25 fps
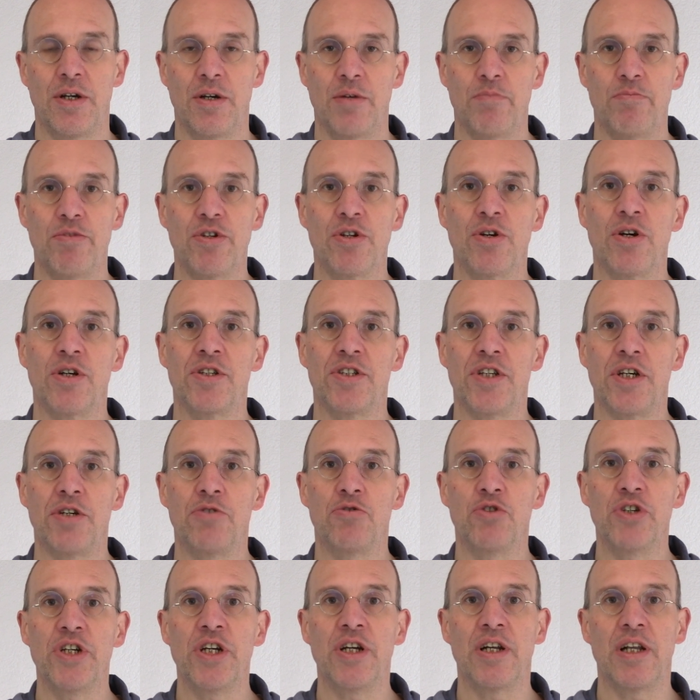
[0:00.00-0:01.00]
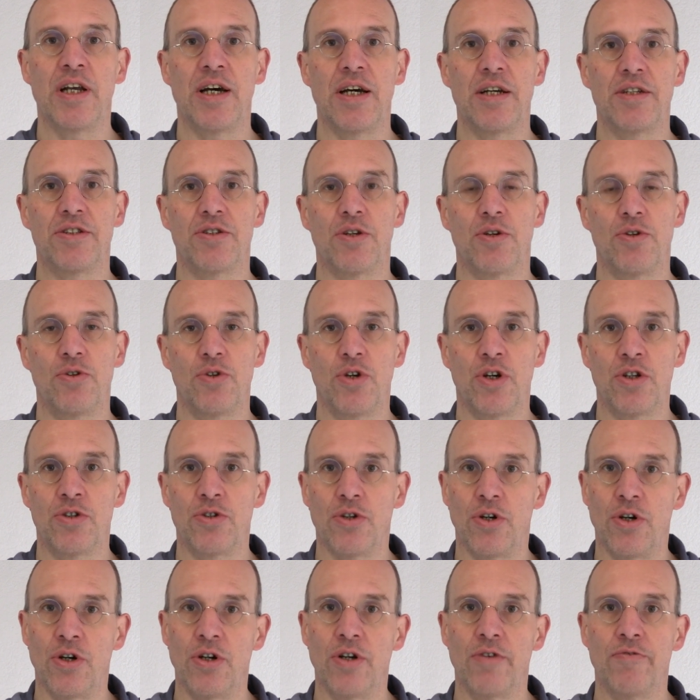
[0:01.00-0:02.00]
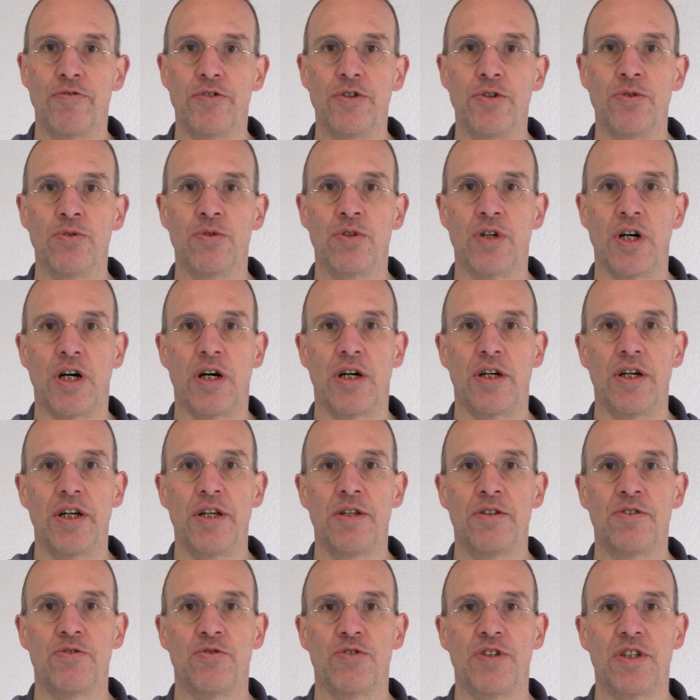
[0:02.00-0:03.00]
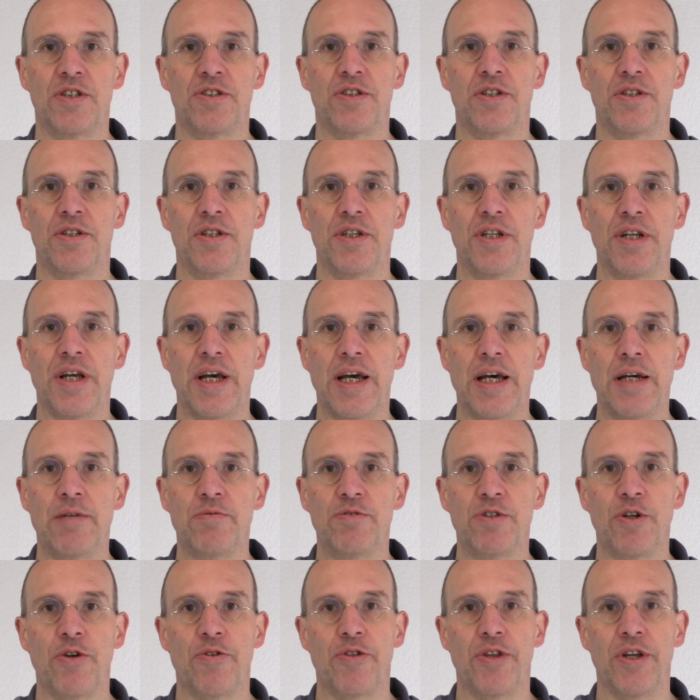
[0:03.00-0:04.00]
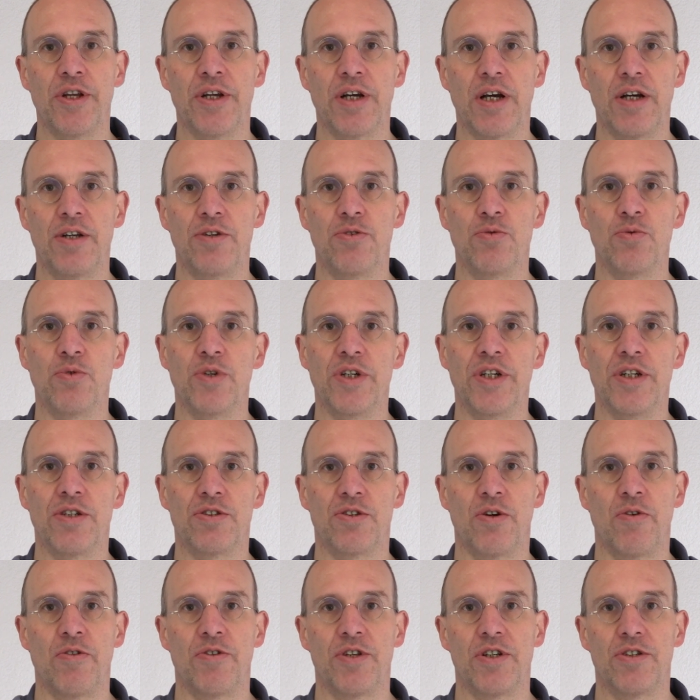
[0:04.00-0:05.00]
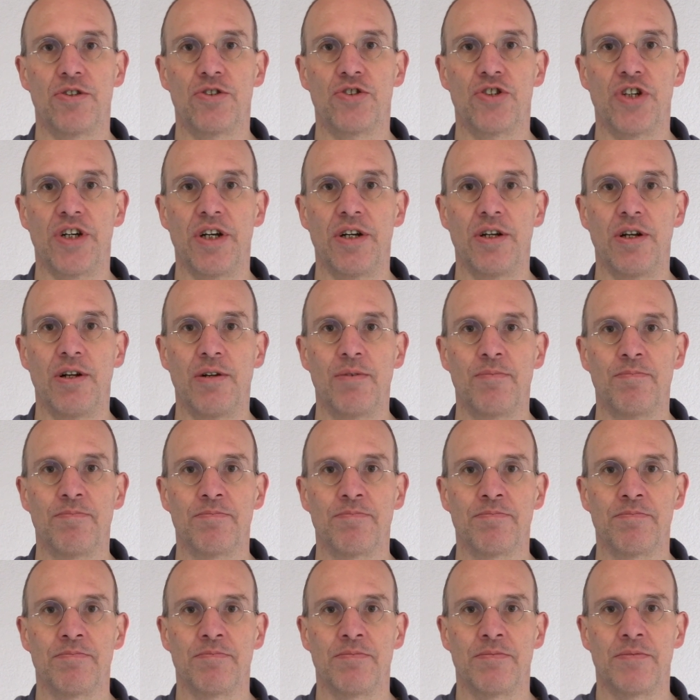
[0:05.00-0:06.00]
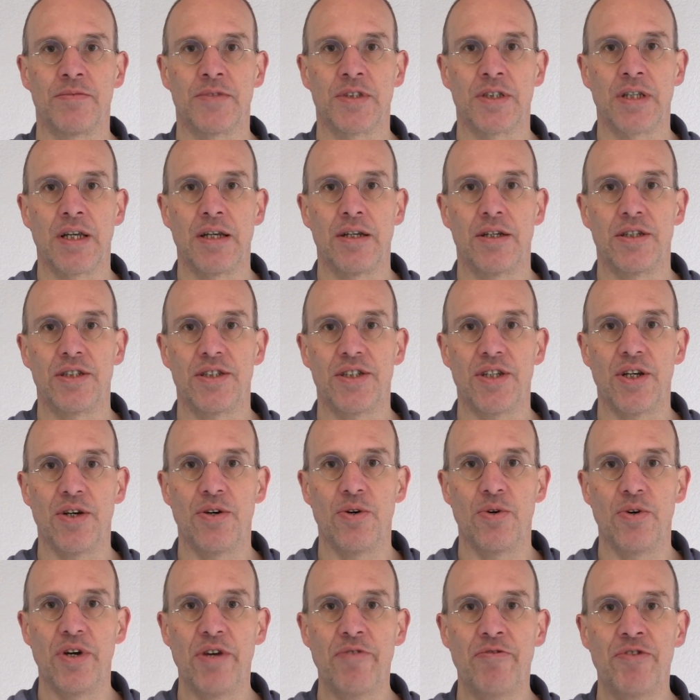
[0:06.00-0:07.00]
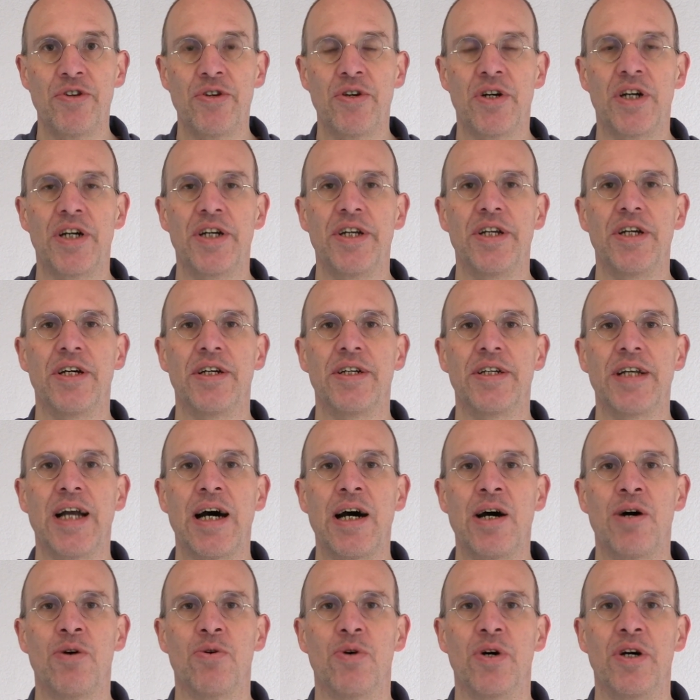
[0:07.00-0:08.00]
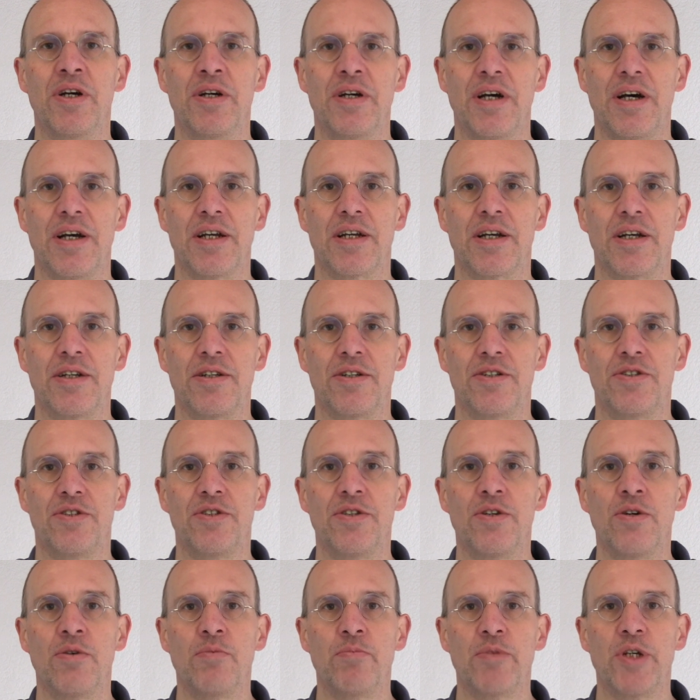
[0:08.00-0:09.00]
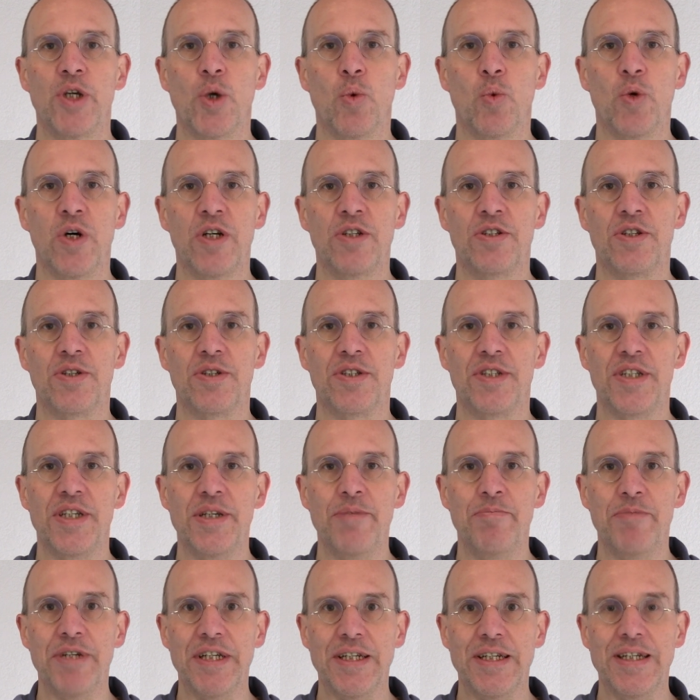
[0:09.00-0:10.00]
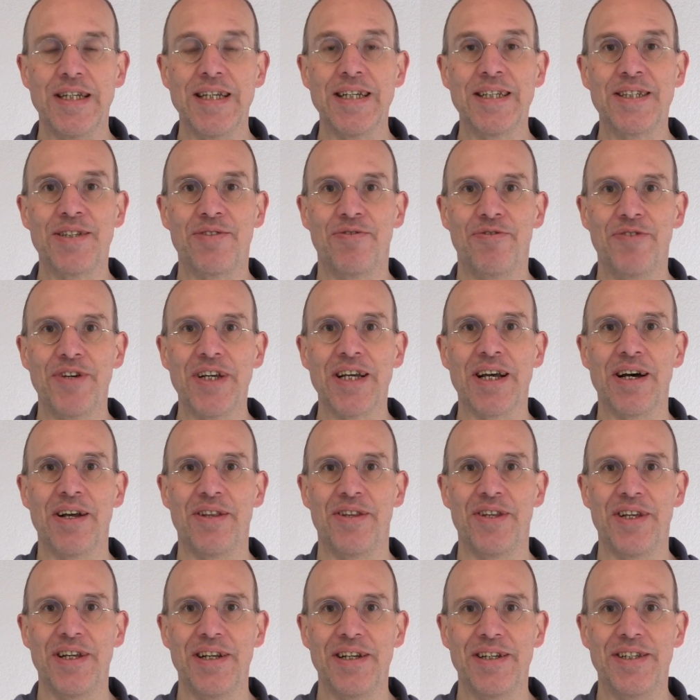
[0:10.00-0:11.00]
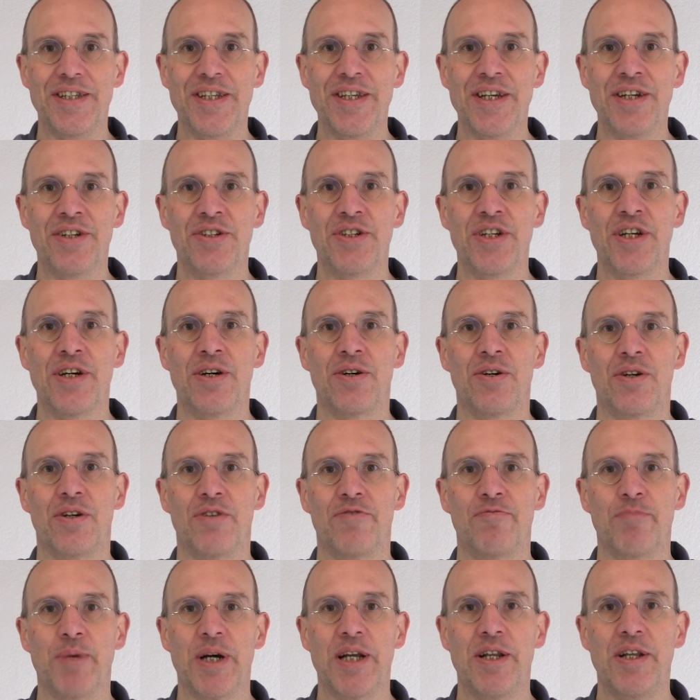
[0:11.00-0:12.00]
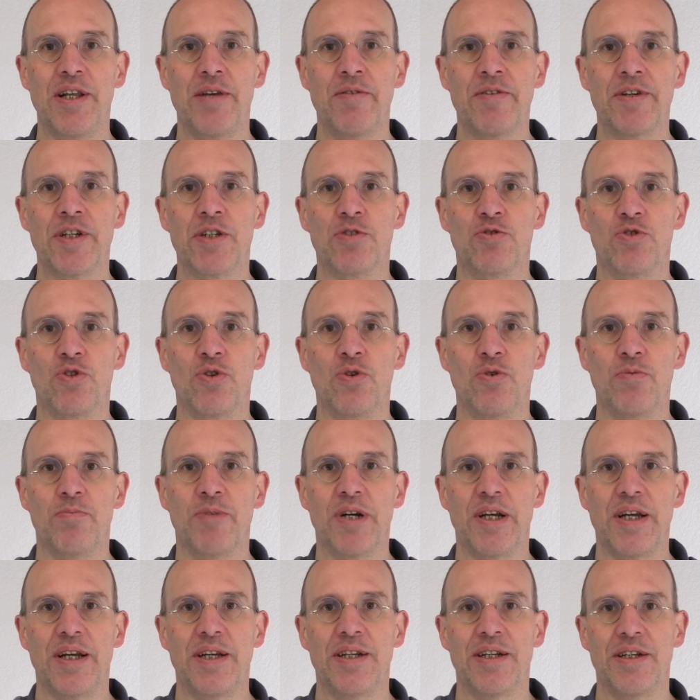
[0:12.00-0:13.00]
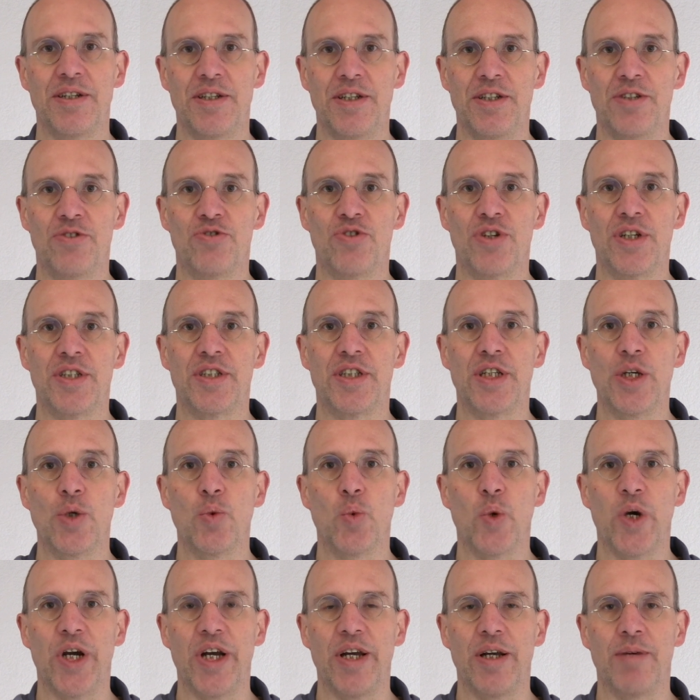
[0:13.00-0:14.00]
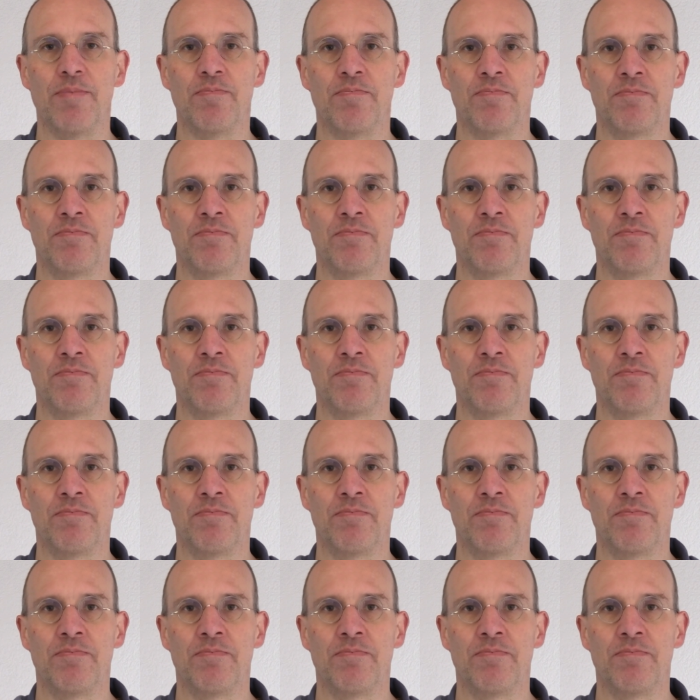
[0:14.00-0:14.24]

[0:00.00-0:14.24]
Because I realize not all of you are interested in everything I do here on this channel. So if you are here now, I can assume you want to see me disfigure the interior of my living room in an interesting way.